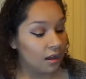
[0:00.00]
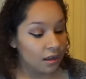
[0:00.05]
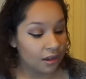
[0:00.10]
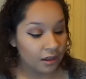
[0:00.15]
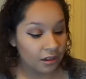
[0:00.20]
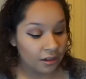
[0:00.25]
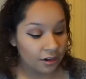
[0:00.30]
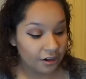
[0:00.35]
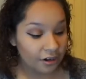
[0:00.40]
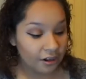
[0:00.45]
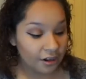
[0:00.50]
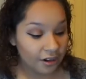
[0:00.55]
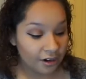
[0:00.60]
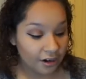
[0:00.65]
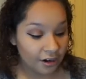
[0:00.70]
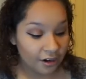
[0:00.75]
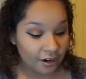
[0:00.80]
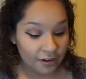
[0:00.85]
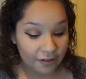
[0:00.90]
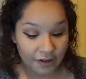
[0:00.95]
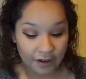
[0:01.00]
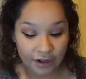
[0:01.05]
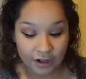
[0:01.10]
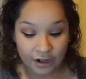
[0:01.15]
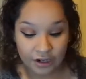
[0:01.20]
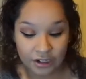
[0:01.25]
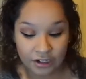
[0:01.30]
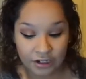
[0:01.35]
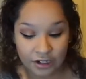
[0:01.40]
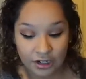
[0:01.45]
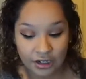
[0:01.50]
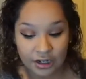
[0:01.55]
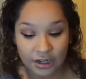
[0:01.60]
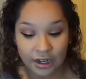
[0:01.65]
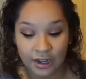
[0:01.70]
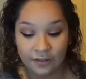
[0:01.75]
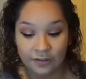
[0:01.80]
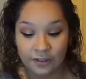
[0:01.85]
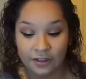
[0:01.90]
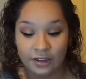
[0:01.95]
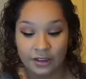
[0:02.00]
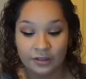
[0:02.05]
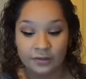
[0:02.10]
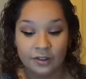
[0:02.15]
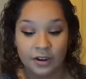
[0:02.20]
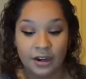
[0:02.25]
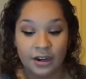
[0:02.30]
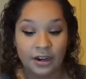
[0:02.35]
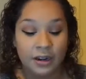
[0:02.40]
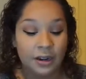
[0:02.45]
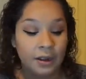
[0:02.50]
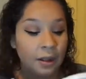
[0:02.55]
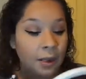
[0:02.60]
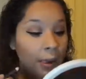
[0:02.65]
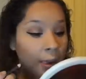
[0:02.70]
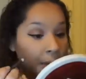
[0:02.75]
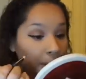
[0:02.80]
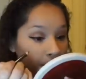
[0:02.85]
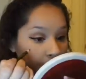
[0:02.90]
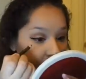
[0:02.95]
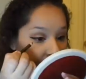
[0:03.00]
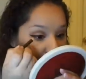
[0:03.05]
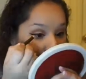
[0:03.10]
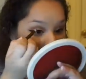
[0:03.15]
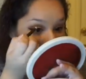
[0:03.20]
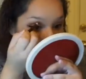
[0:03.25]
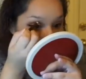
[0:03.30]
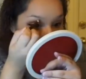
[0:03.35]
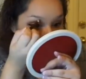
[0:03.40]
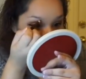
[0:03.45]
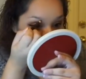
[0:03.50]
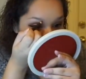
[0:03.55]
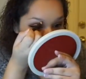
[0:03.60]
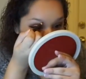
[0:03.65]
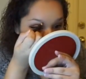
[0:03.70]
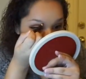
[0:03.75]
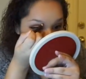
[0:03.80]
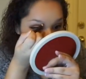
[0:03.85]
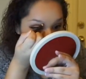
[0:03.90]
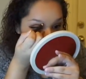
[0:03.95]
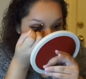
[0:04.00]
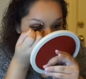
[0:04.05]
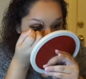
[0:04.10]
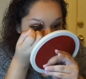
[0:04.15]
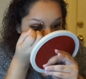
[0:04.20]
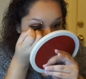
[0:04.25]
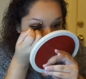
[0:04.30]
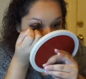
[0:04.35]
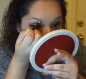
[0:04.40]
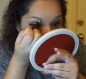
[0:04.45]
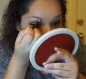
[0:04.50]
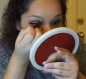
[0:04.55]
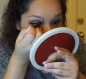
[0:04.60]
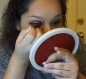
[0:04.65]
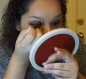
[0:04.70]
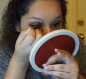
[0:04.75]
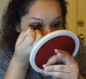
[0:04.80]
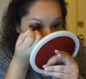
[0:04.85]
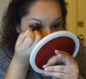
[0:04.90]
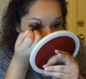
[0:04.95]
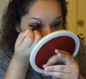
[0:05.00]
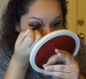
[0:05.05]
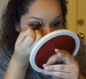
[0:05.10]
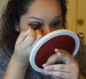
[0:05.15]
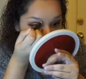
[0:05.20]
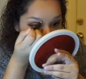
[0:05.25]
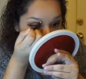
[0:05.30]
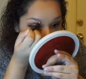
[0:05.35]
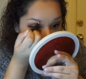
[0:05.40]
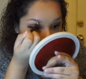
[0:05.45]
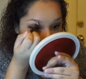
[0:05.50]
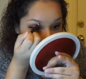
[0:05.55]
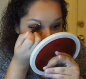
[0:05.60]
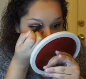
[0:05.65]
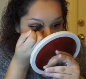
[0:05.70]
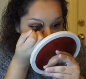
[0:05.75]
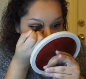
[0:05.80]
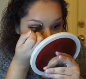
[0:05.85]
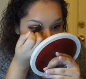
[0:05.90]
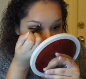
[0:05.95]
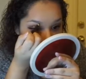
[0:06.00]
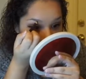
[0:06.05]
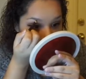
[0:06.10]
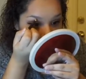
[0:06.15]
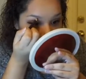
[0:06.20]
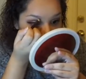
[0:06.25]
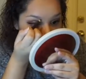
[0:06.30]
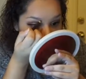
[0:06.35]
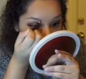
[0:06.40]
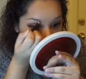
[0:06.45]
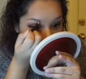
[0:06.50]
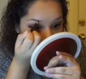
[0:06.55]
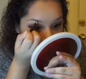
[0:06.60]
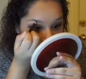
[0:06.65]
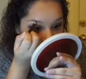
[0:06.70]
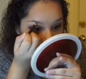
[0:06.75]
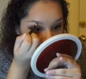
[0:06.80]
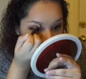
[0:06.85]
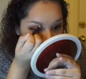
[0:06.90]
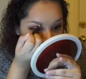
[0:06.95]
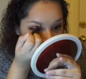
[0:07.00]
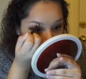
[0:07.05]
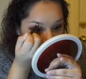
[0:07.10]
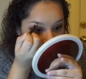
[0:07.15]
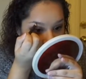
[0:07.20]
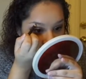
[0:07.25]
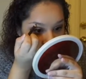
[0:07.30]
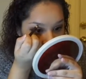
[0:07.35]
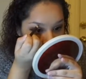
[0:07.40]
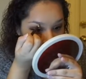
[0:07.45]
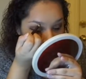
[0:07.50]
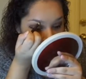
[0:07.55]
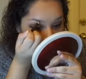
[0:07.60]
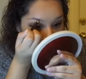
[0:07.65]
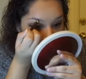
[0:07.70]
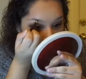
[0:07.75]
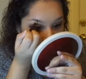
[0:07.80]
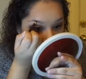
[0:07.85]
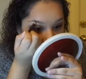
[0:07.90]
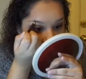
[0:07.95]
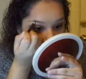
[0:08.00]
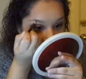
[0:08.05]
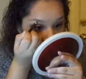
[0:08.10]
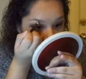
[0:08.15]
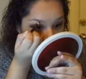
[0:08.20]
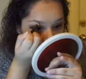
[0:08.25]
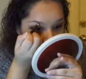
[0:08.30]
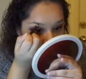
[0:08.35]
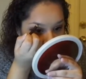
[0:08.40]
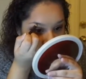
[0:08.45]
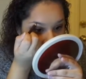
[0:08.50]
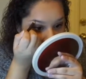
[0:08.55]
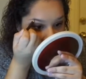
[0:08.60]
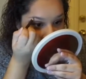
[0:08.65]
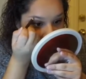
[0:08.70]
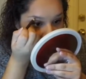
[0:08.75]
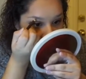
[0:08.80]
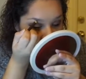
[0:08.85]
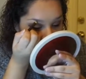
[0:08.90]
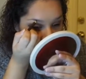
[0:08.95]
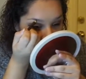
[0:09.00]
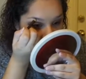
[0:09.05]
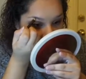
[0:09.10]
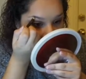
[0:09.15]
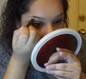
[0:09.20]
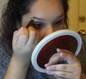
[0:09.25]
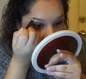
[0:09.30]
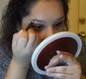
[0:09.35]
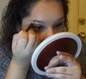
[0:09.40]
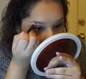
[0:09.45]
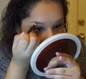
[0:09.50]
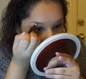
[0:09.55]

literally in a hurry, try to get everything ready. But yeah, I'm pretty excited for the baby. We came up with the name.